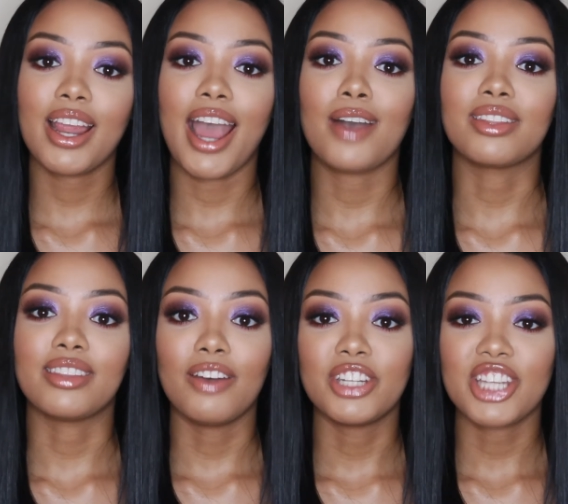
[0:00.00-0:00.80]
I would
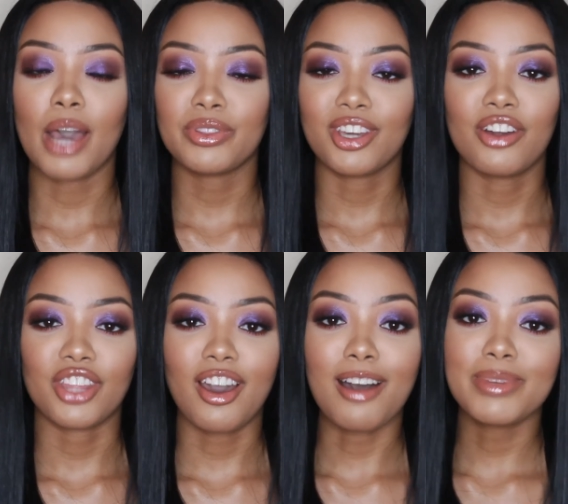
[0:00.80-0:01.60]
love to chat with y'all in
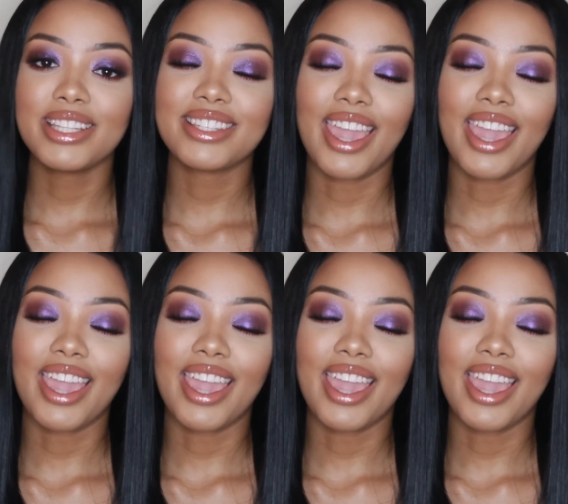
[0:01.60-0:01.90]
the comments.